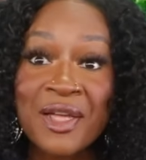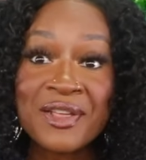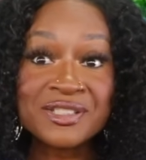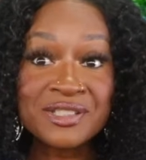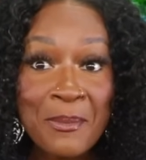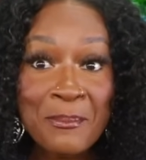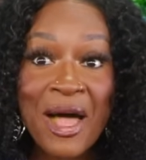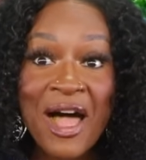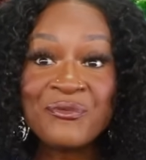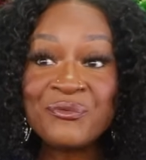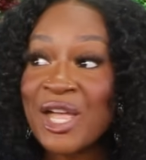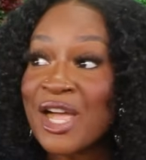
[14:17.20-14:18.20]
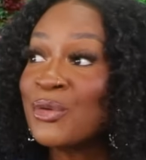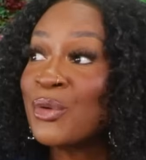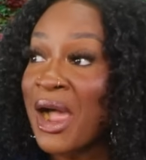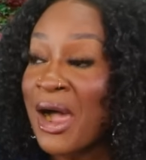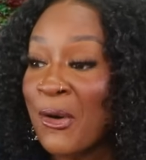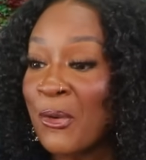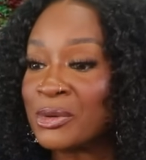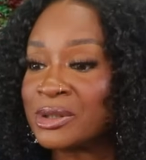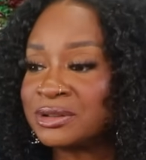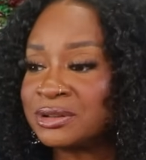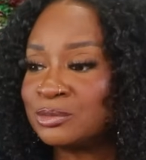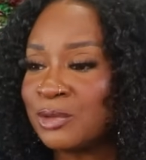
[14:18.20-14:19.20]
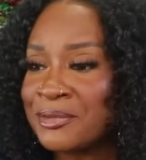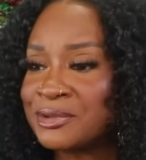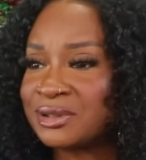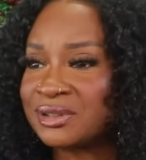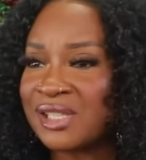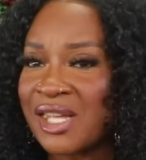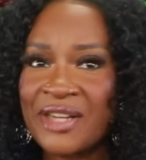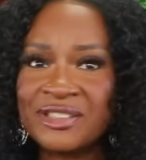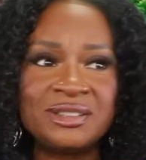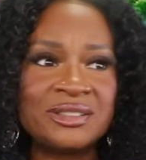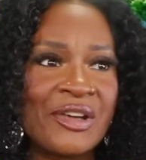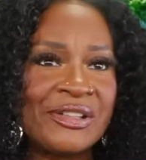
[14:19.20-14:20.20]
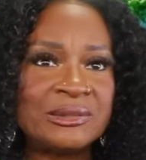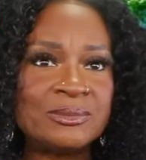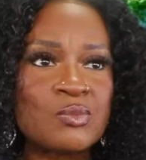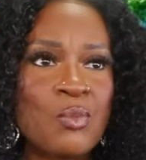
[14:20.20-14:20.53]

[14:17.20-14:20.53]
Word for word: something I found out. Um, what was this, last night?